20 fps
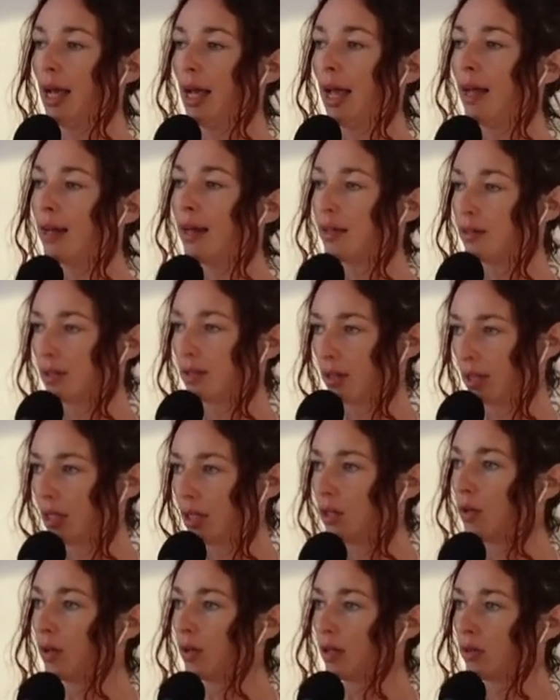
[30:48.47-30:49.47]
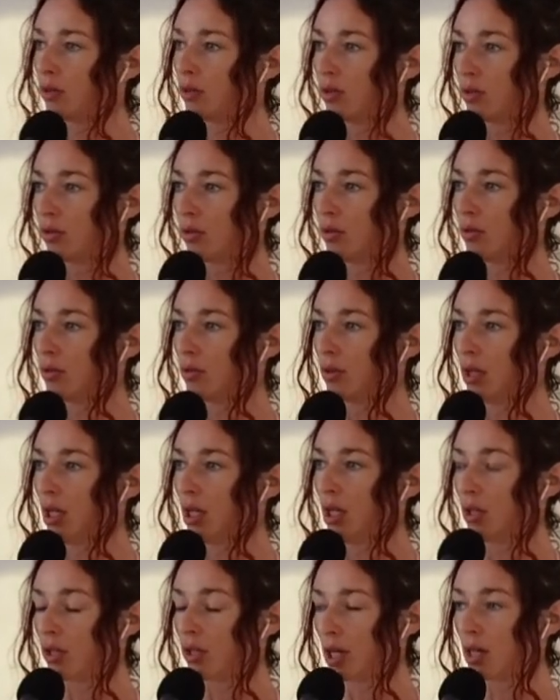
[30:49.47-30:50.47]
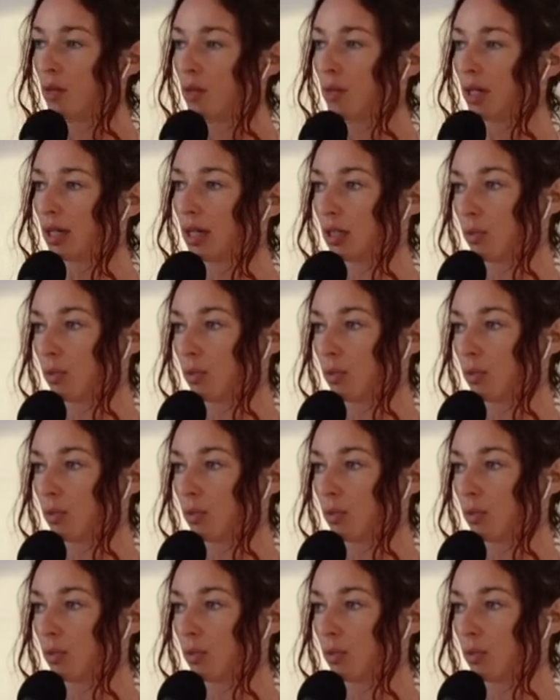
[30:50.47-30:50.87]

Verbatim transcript: And I started going to shadow work